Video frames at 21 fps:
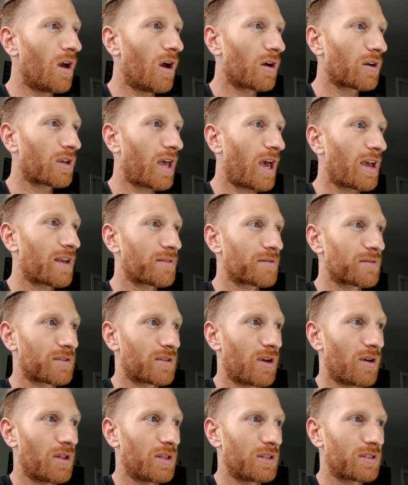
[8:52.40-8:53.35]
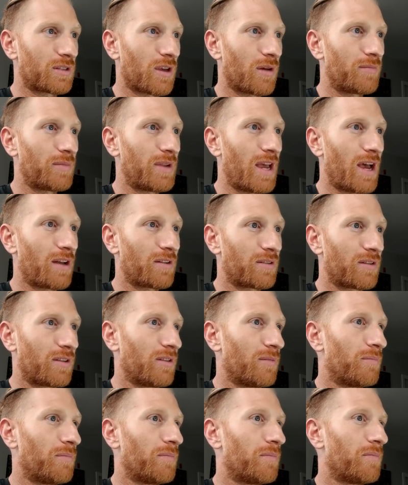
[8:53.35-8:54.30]
Okay, so let's come down to
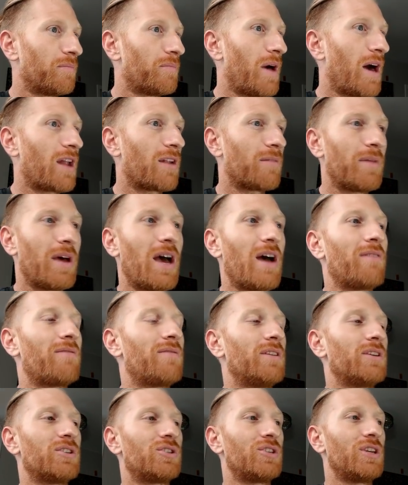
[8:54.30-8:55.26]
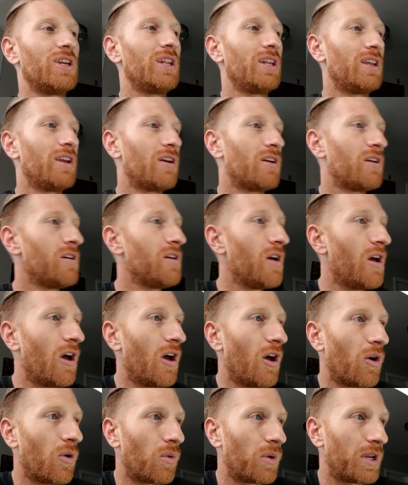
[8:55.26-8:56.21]
the bottom half of the sheet here.
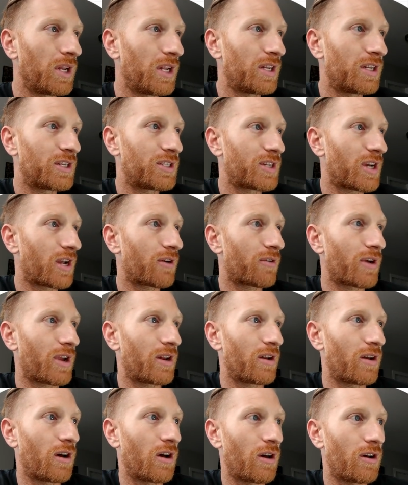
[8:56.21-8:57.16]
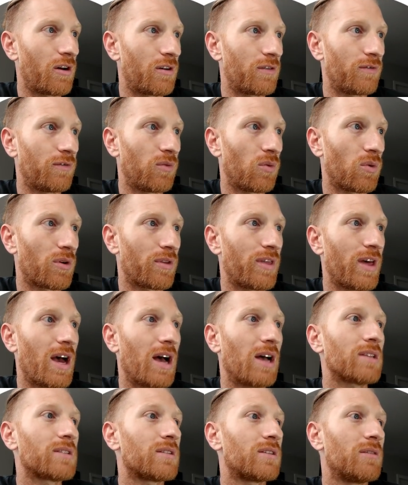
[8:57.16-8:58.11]
We need to generate
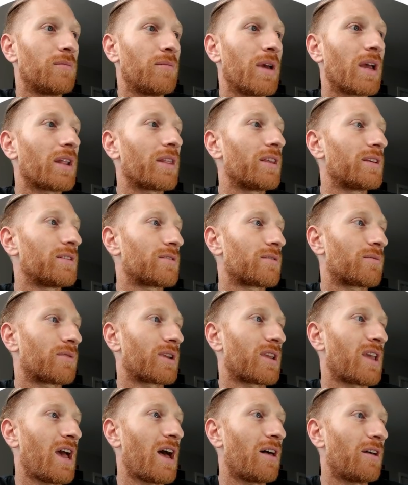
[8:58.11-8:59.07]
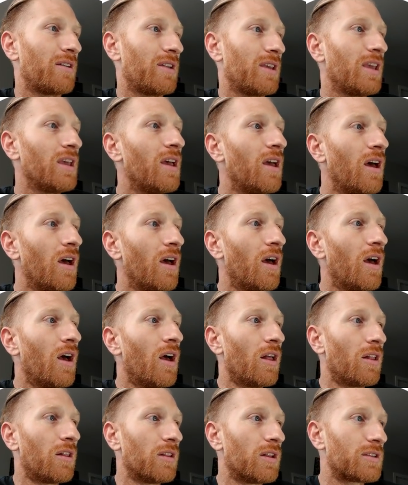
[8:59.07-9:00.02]
104,000 to make this a reality.
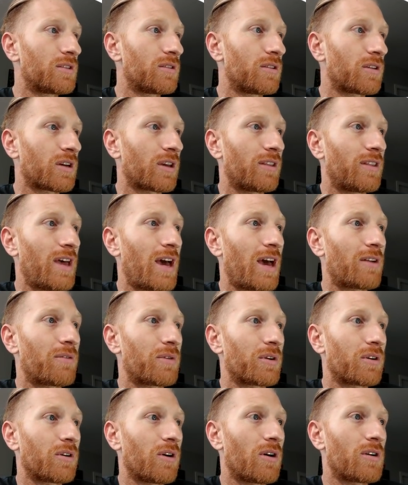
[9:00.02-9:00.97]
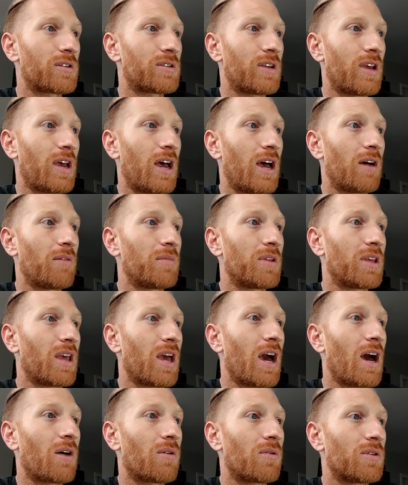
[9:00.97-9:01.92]
Let's look at that in regards to how
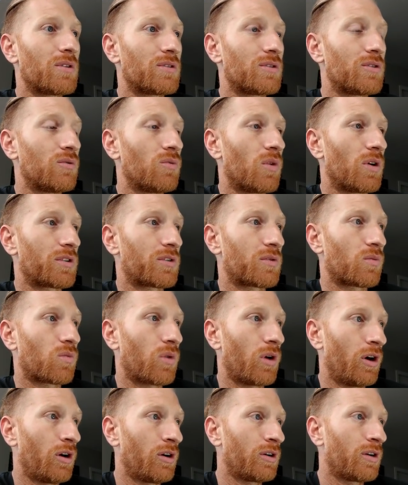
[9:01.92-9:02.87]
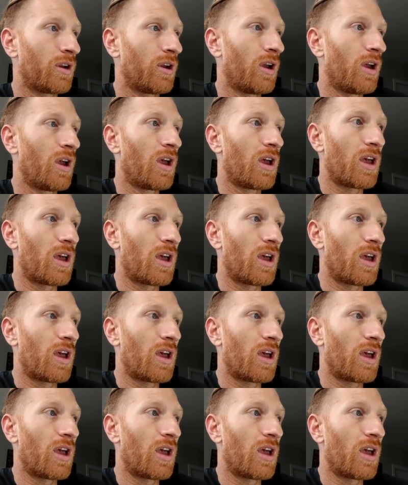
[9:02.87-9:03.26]
many hours you want to work.